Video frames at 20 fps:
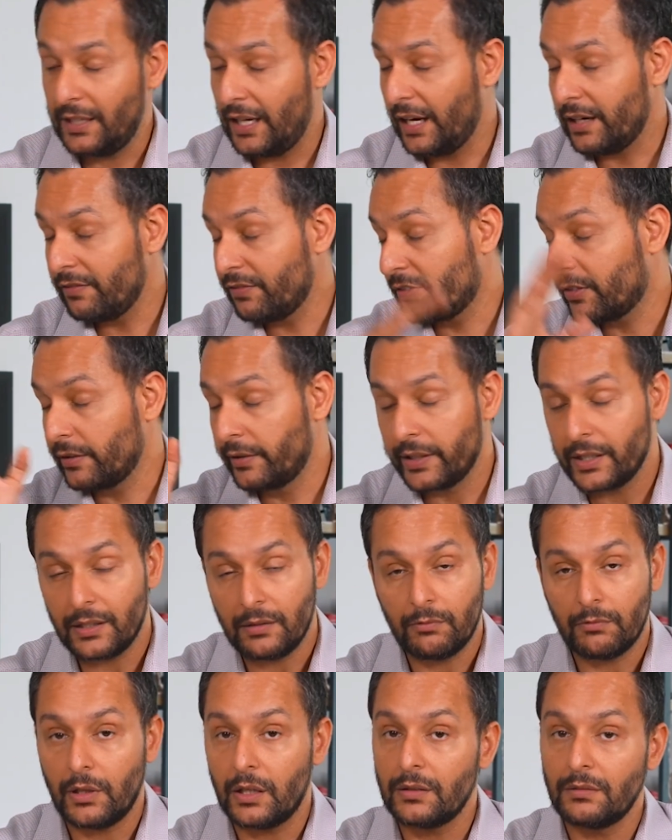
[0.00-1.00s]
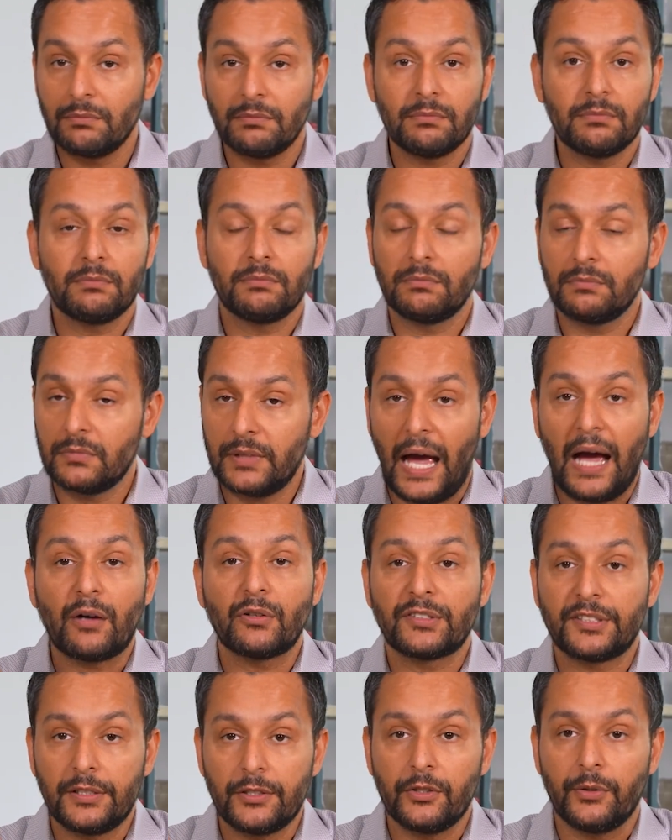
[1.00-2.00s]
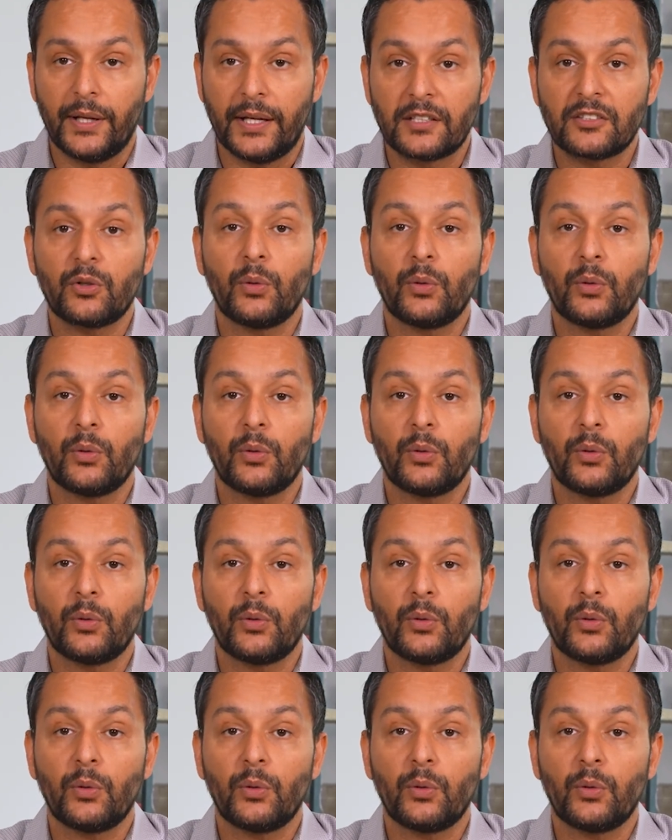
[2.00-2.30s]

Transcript: out of 31,000 units,